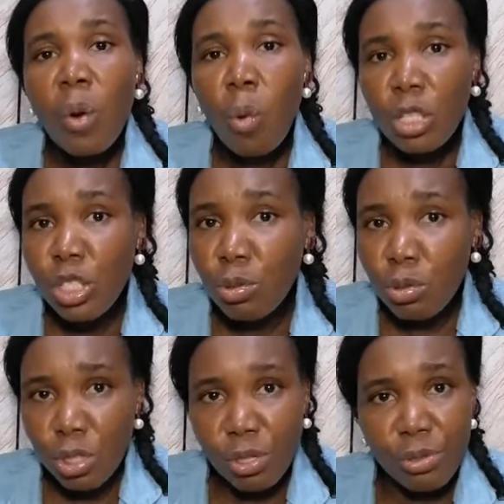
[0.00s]
what
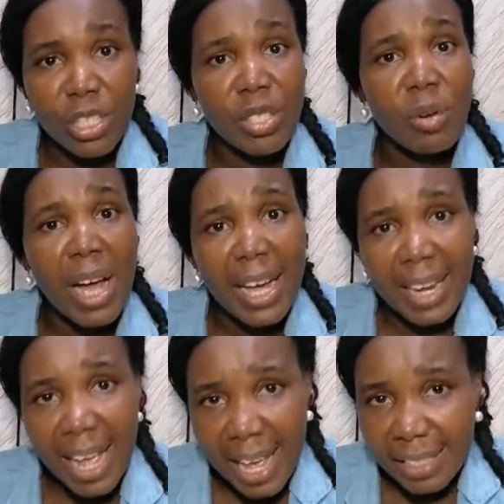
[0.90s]
you'll do is to add
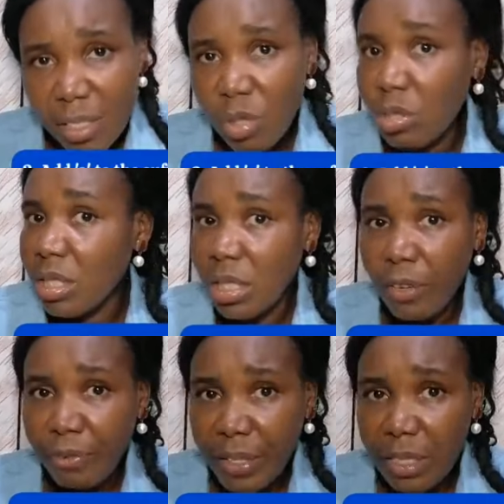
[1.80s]
s to the
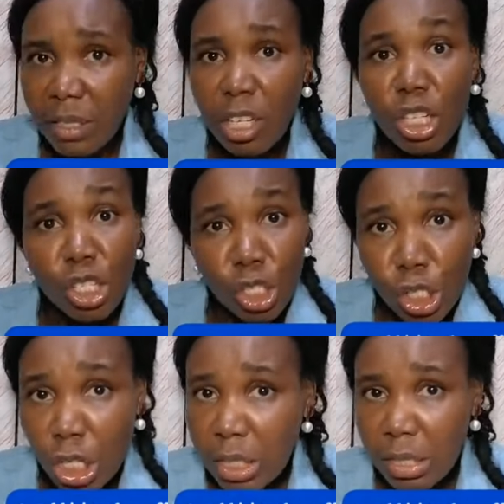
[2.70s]
suffix,
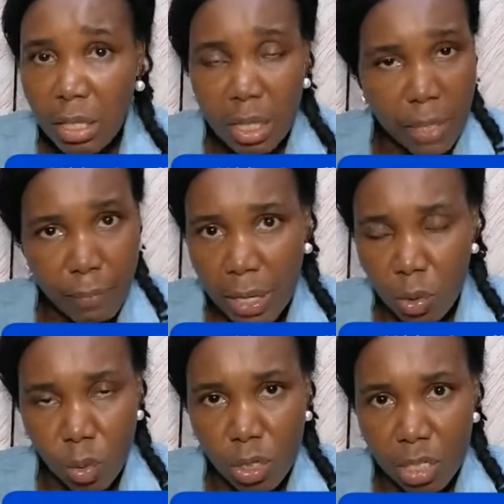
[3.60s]
not the
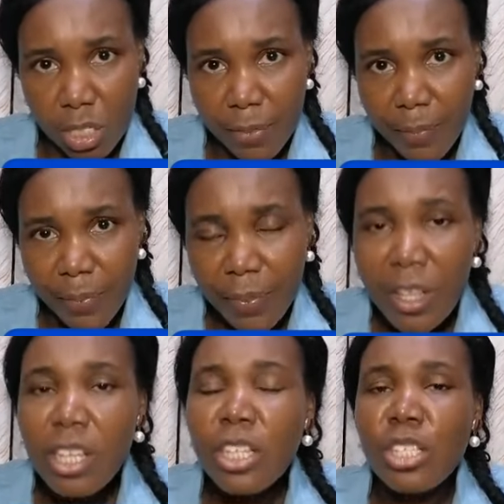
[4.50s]
main word.
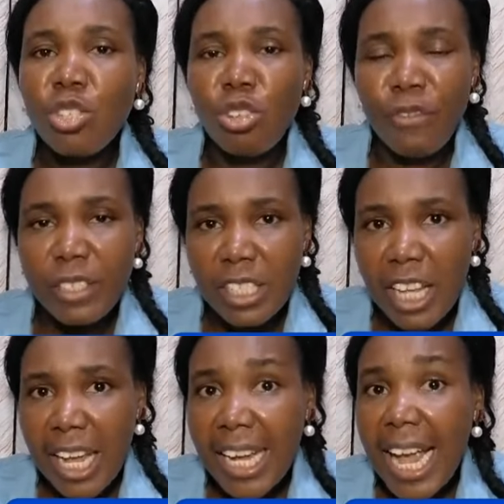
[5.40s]
So if you
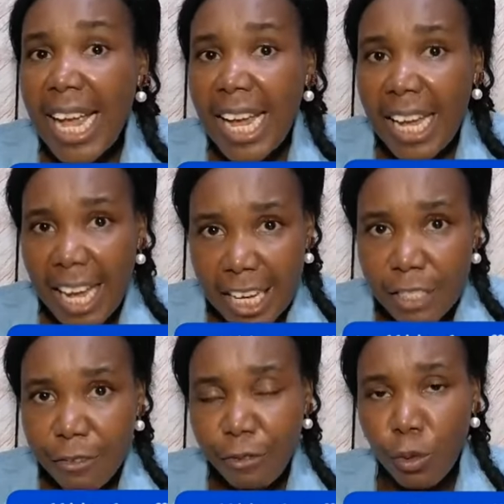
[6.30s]
say
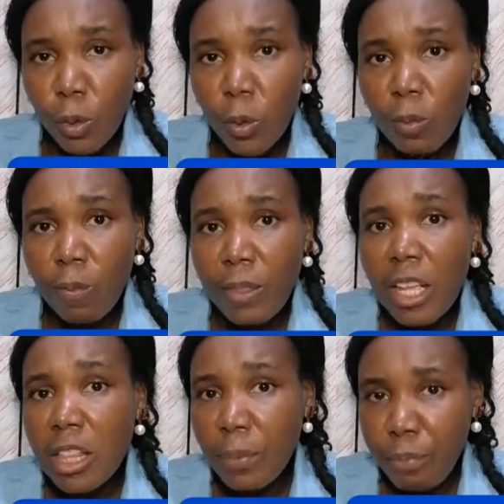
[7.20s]
handful,
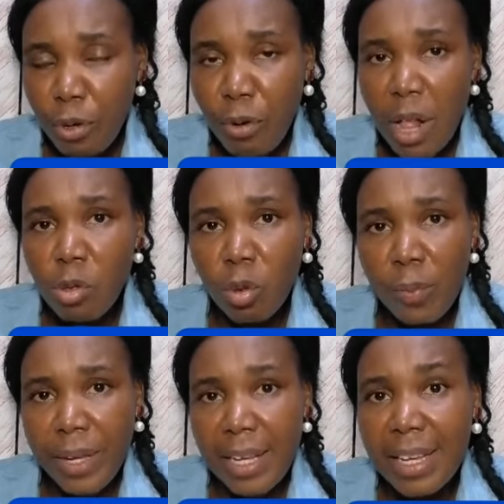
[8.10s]
the plural will
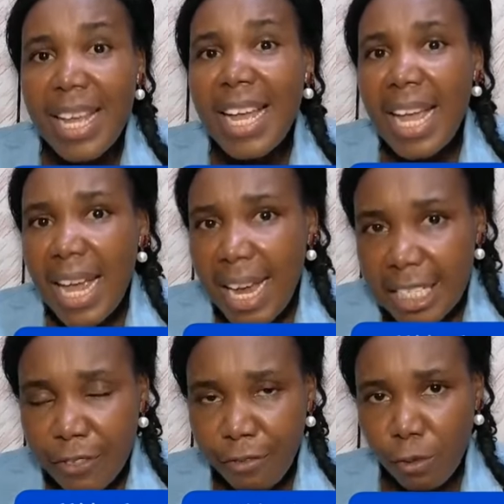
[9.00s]
be
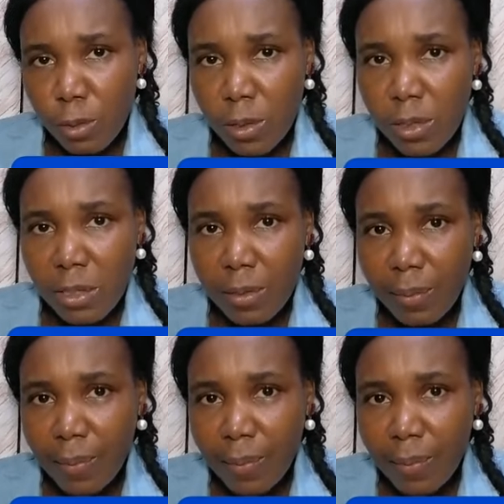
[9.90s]
handfuls.